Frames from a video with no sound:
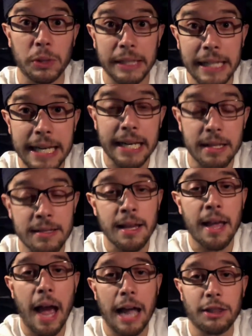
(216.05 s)
leads,
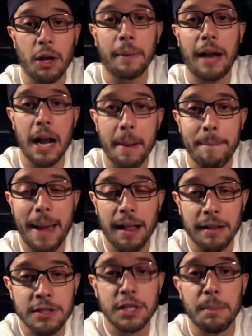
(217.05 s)
I thought kind of
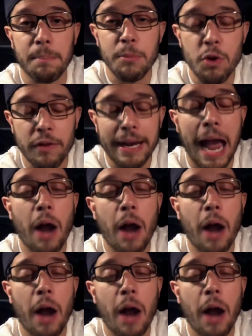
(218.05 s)
balanced the movie.